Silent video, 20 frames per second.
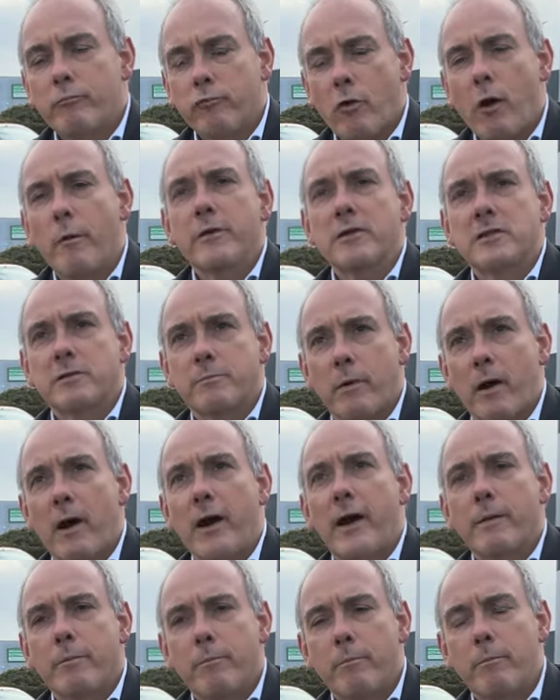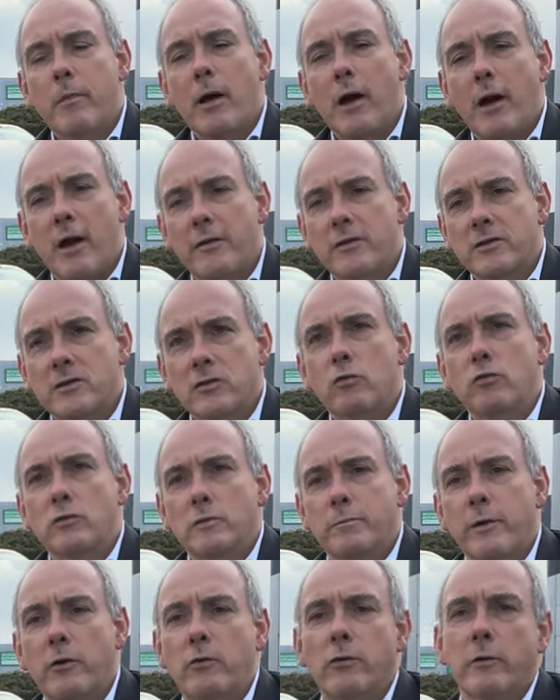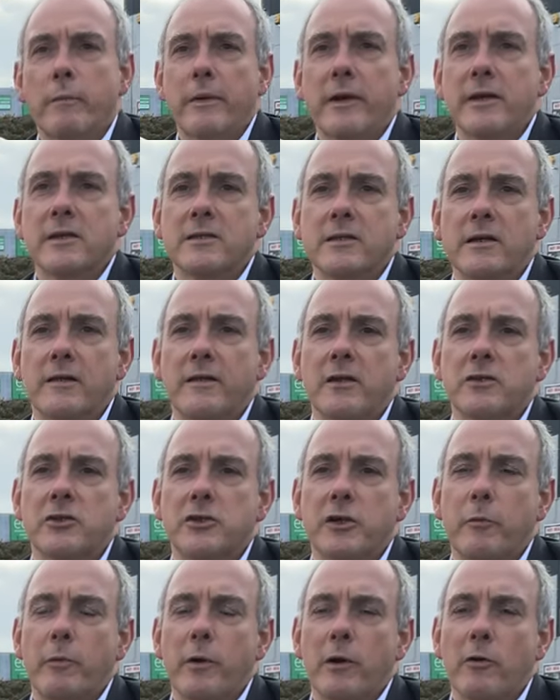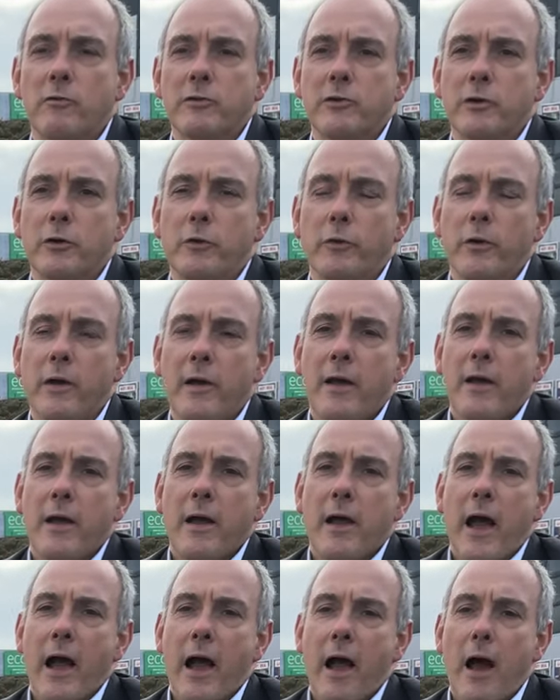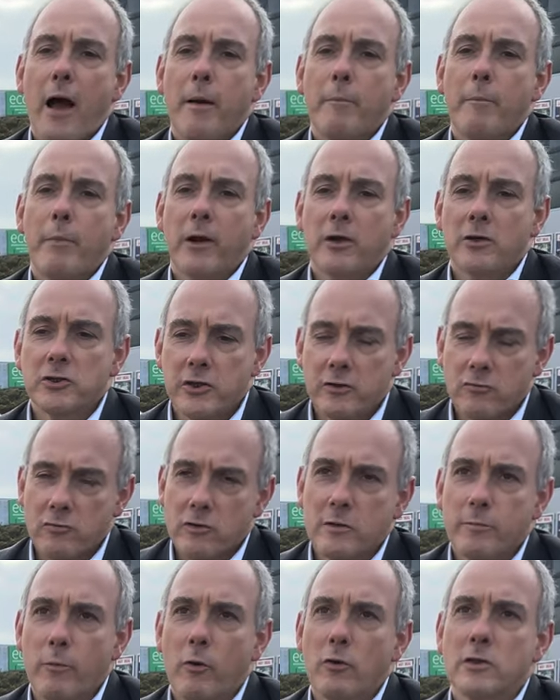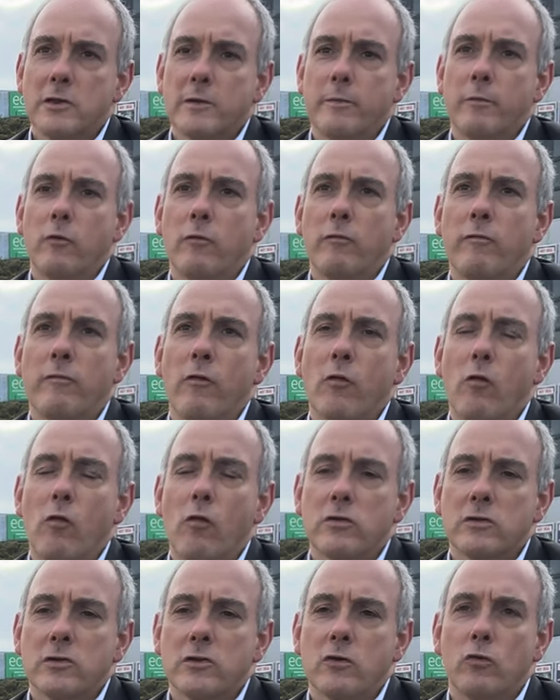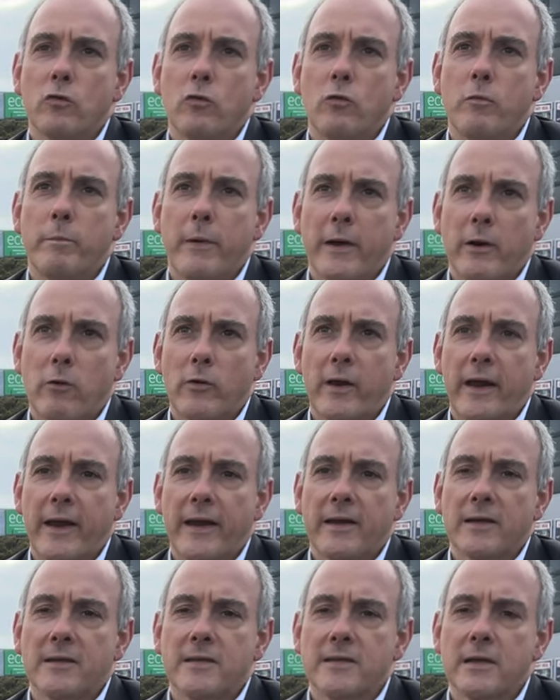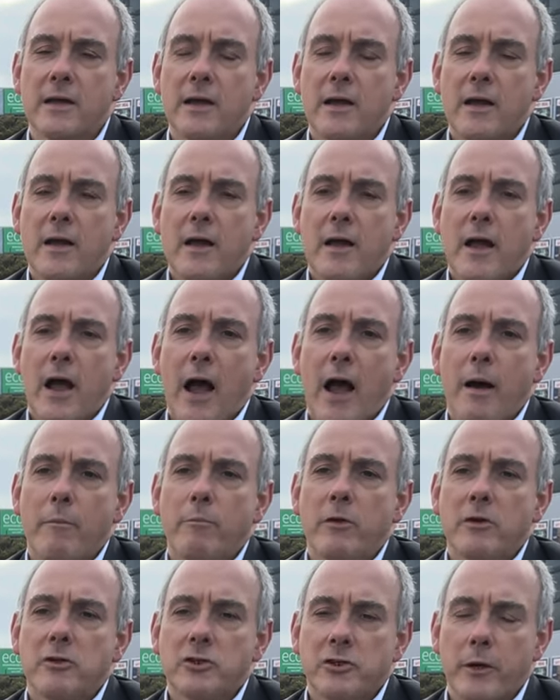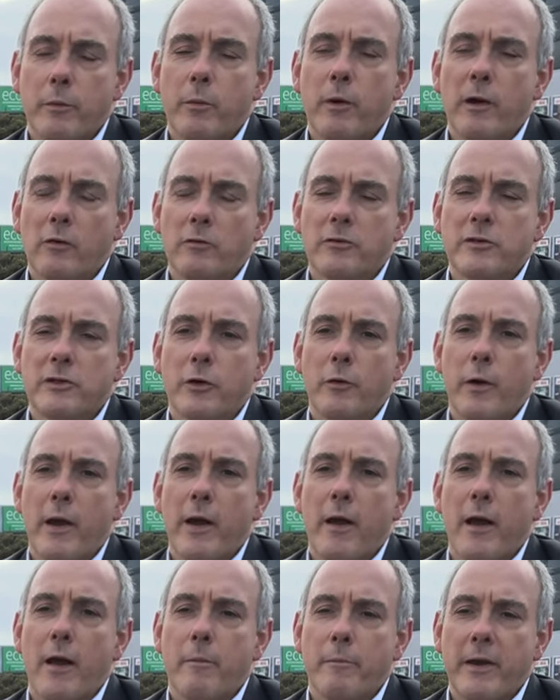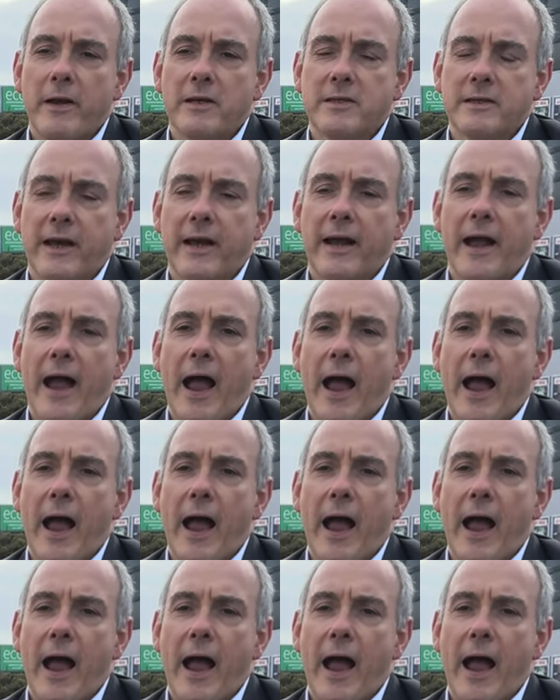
promised by the school's building minister that she will do, because she's responsible for school buildings, and that she will do a meeting